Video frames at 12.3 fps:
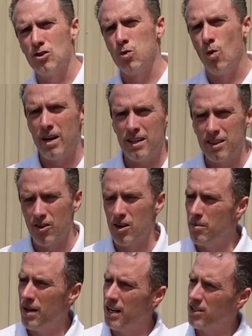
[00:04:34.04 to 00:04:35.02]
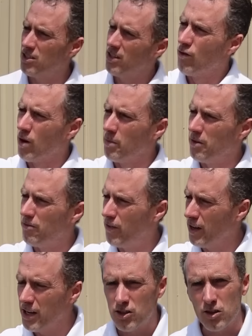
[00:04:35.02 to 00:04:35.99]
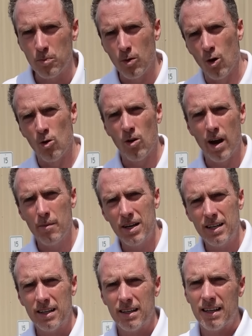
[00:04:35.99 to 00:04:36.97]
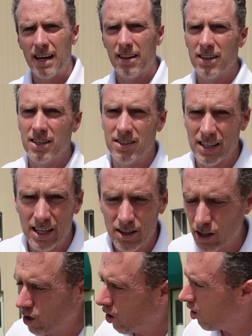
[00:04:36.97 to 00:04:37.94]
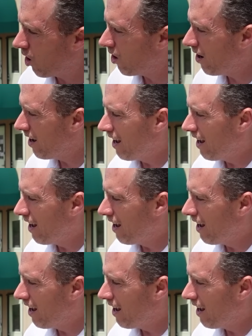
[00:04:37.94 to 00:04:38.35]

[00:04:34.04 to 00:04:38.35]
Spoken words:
20-30 minutes for him to finish the programming now that it's in the car.